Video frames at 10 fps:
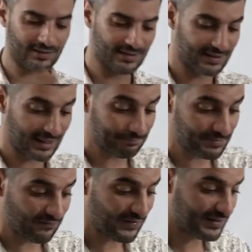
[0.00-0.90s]

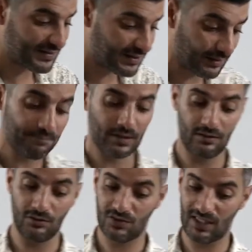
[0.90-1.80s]
descriptivists,
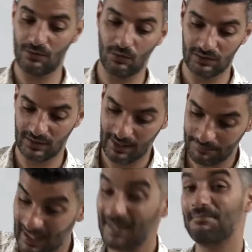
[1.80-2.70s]
and you say what
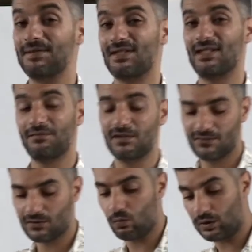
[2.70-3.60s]
happened, and
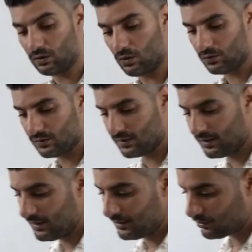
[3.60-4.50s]
prescriptivists, what ought to
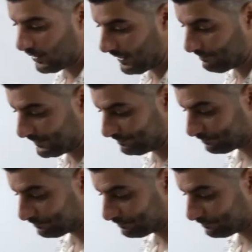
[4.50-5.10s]
happen.